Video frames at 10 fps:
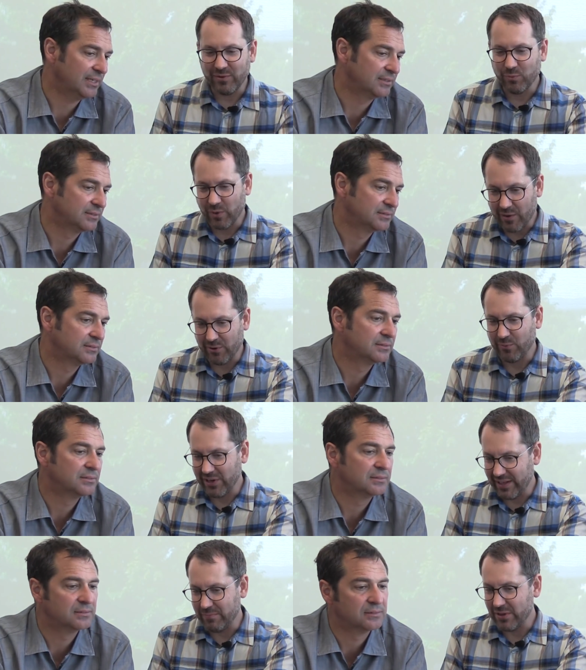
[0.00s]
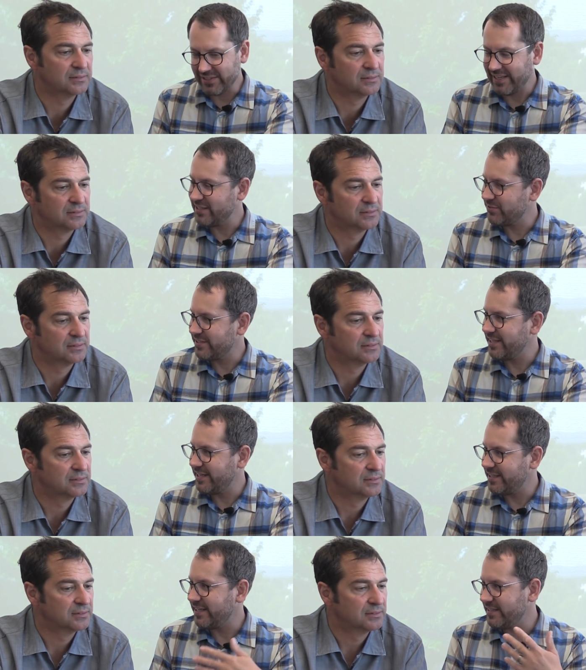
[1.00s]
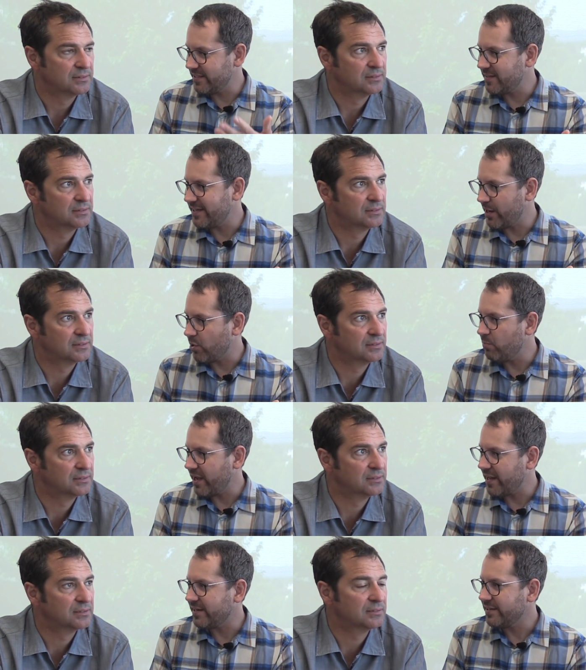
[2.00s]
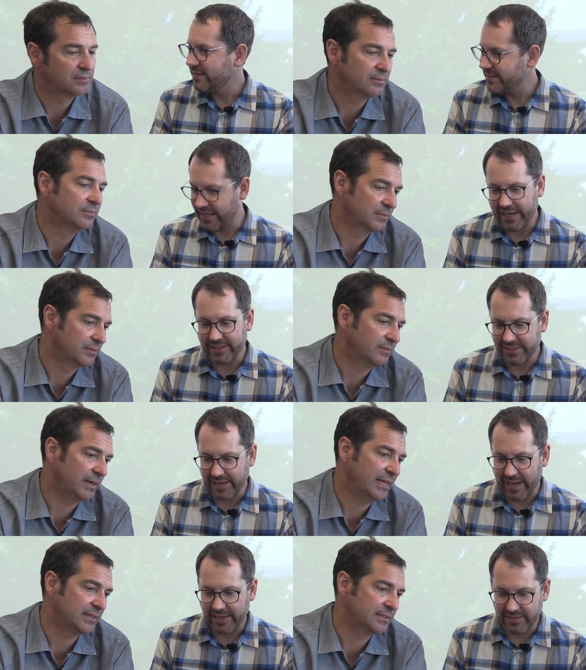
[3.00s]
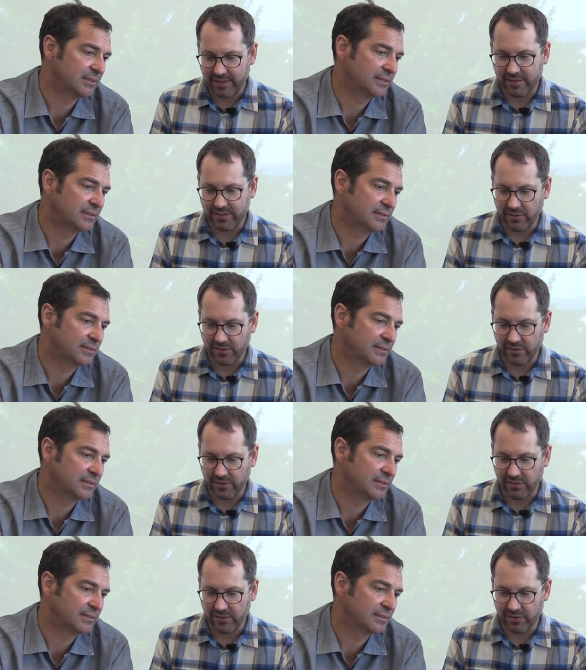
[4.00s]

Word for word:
Speaker 1: Okay. What we're really mostly interested in is in the narrow band data today, right, to